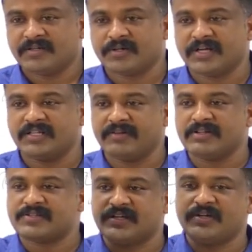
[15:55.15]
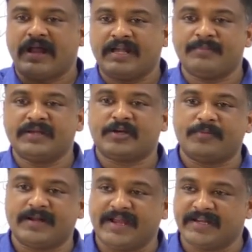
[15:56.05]
Okay, they will send you Andaman
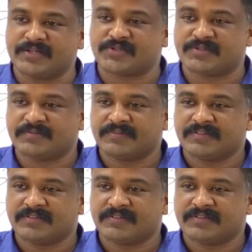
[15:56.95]
Nicobar Islands.